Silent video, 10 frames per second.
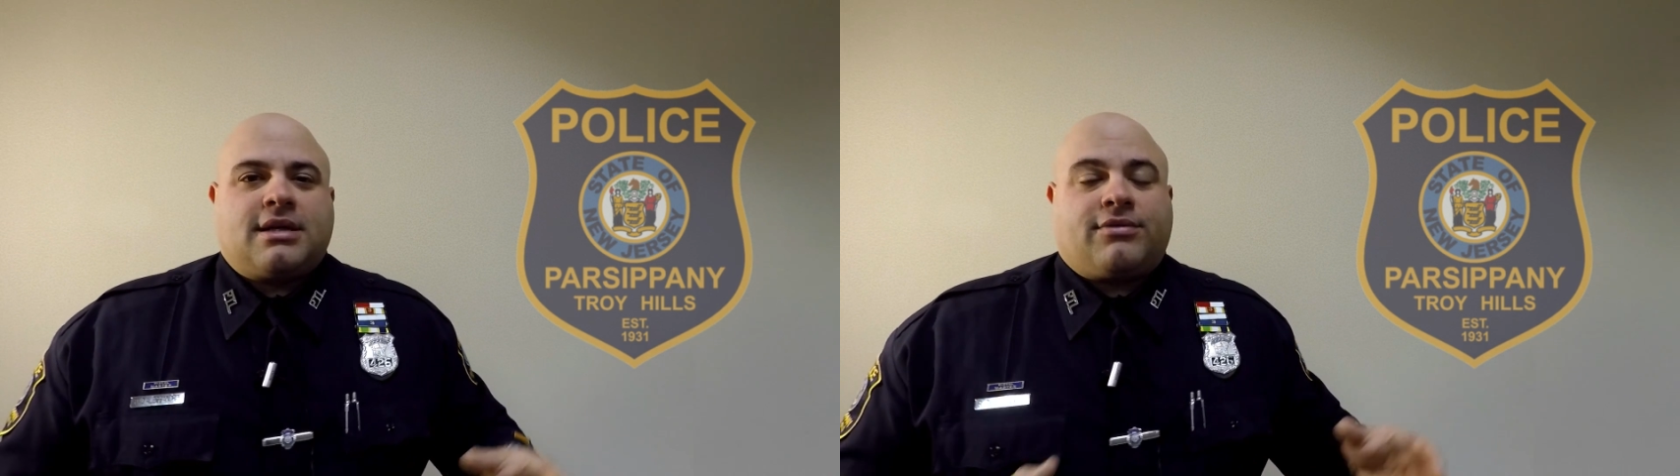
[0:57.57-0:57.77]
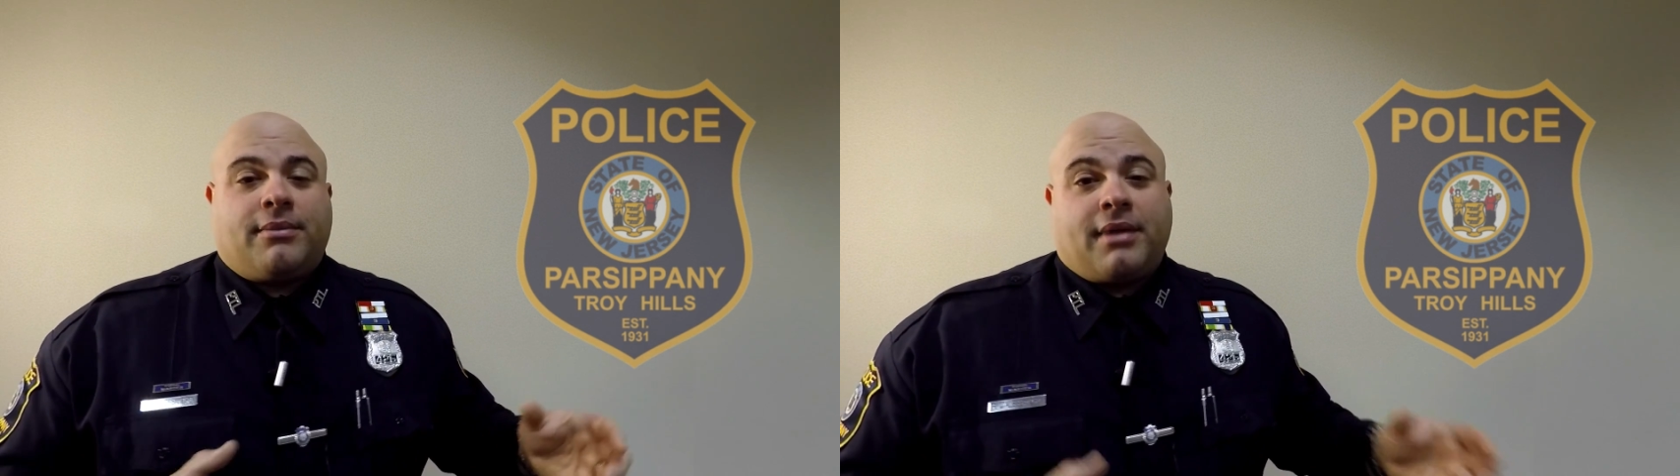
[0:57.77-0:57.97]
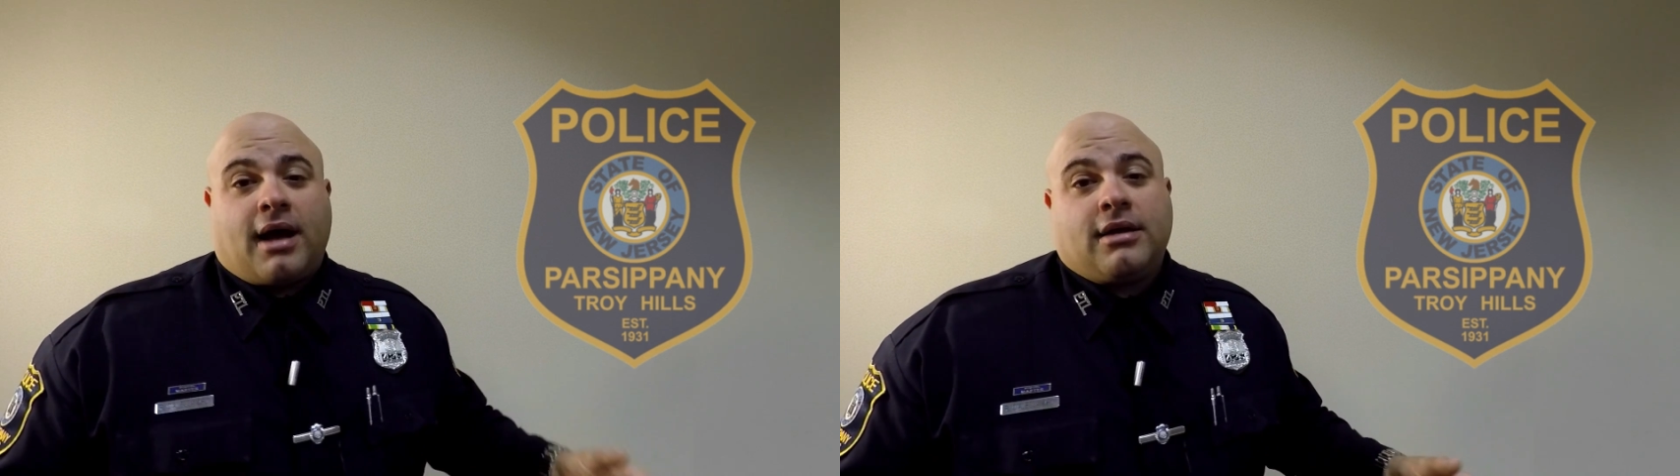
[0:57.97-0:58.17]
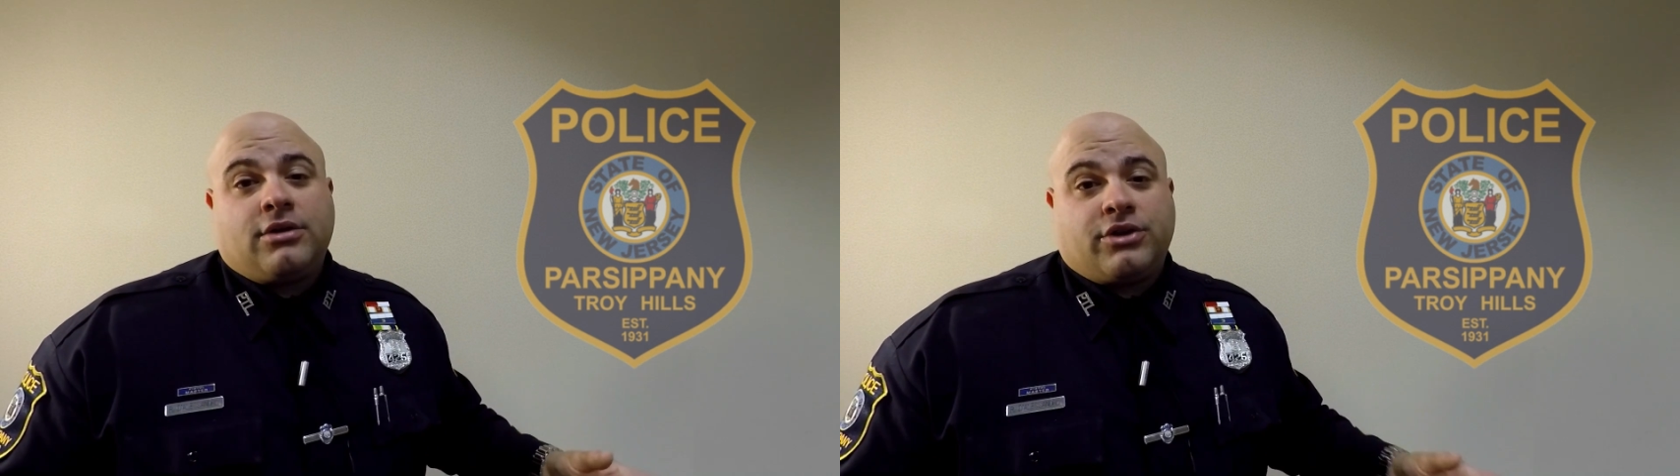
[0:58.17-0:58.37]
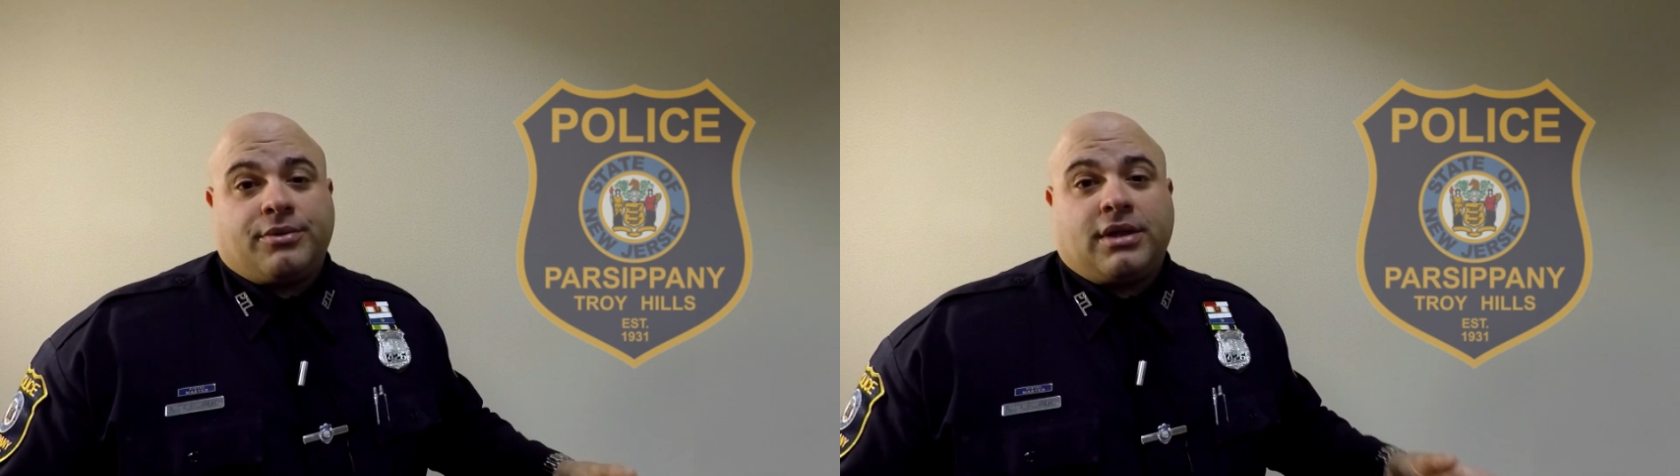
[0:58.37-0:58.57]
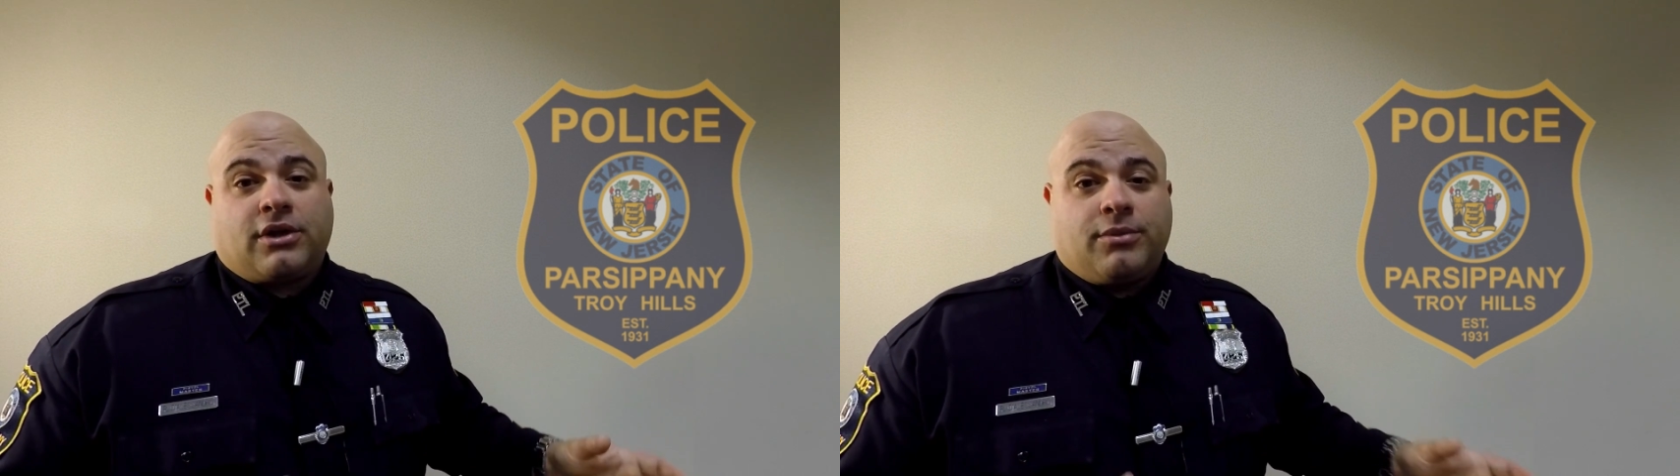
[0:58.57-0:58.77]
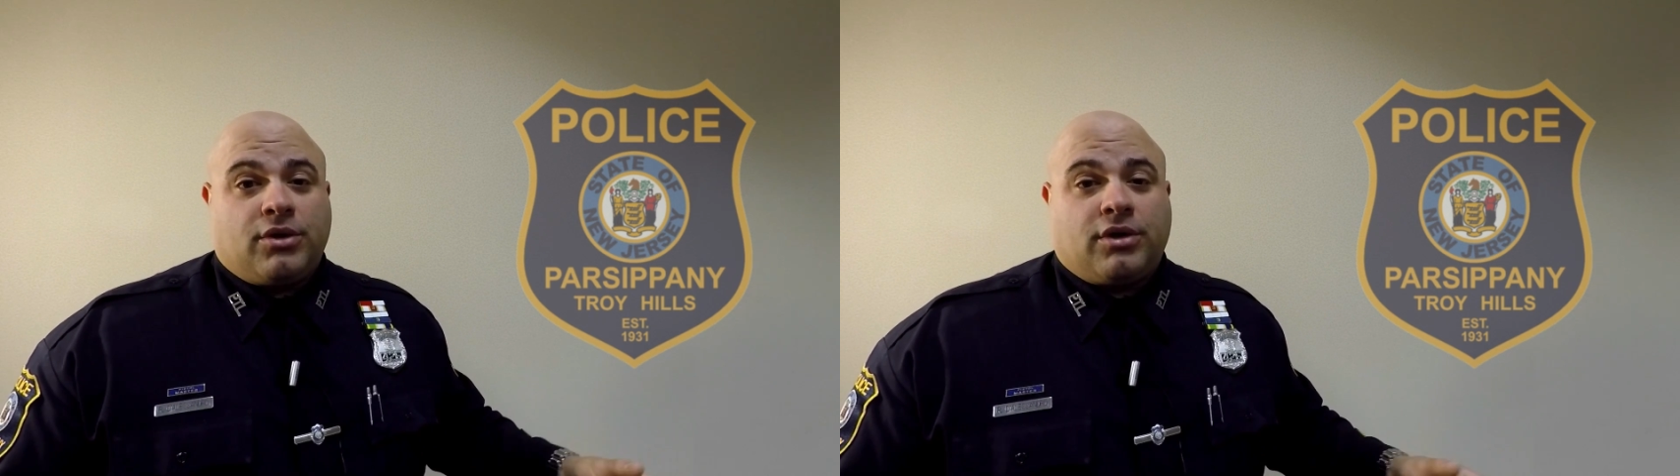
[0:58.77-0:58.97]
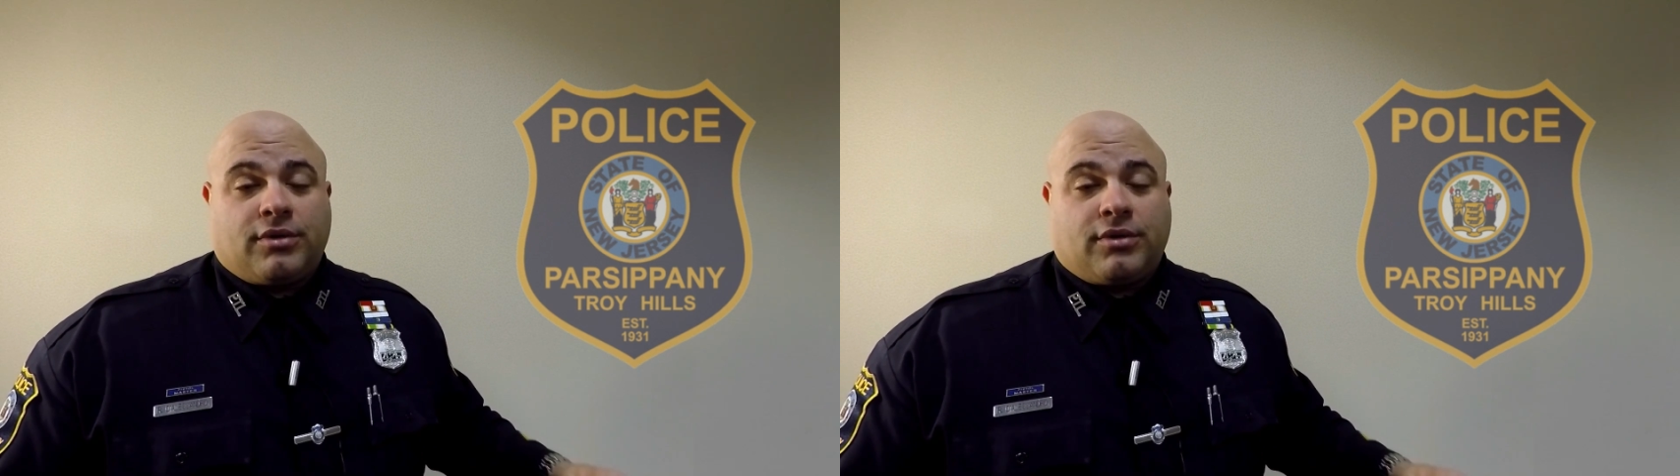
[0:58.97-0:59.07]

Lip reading: if I'm not doing the community